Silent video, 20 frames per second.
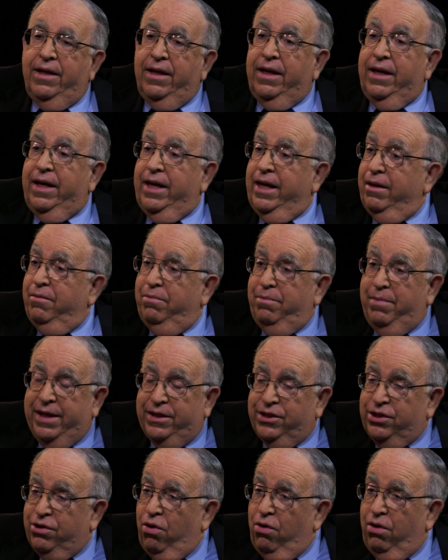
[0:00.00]
he
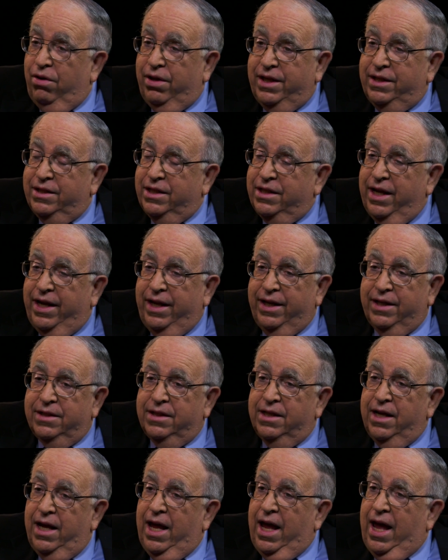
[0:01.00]
admits all these
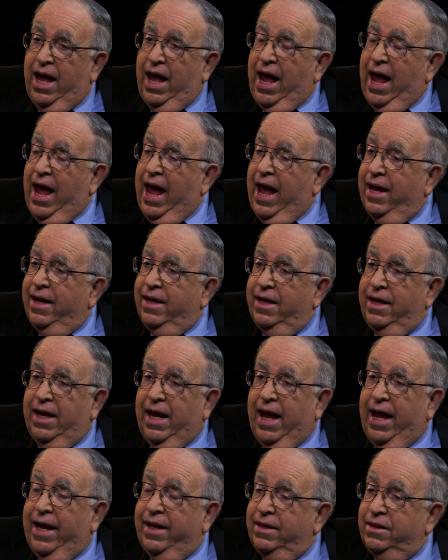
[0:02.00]
things.
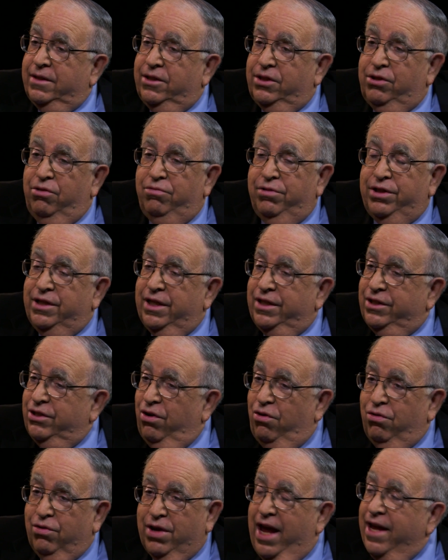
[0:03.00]
And Stewart says,
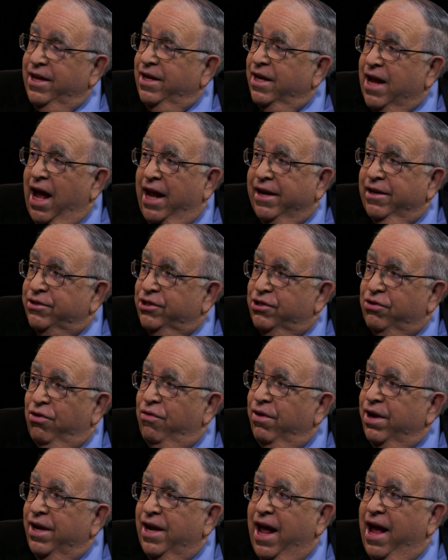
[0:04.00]
okay, you got your
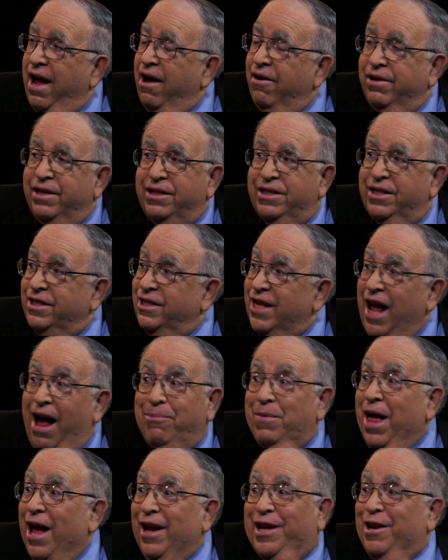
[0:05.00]
story now. And he says,
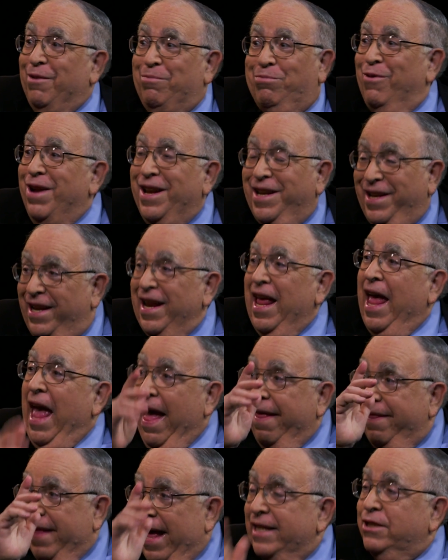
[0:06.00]
I'm not going to print it.
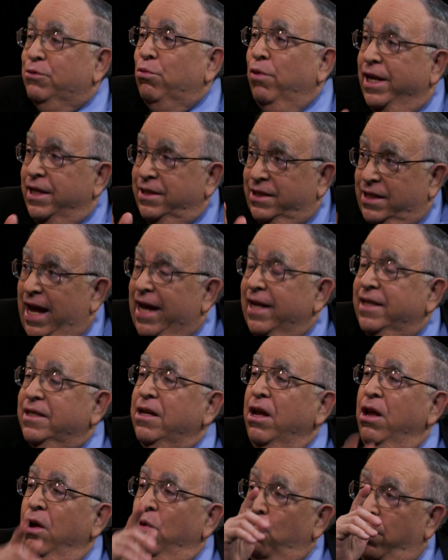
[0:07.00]
And that's when he
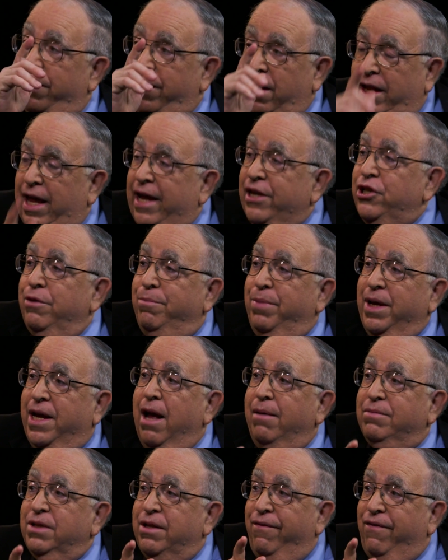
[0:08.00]
says, when the legend
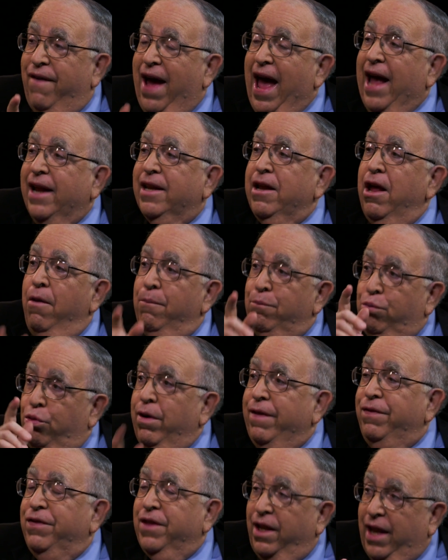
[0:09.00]
becomes the fact,
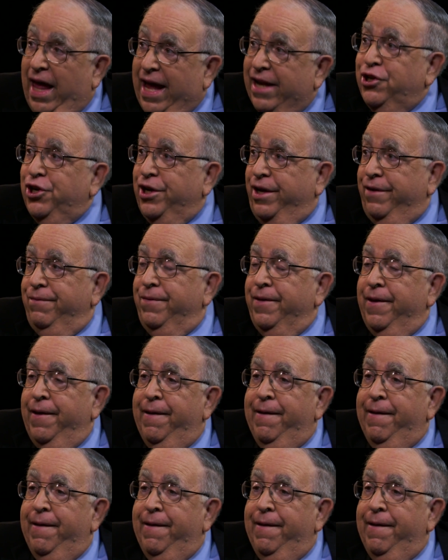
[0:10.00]
print the legend.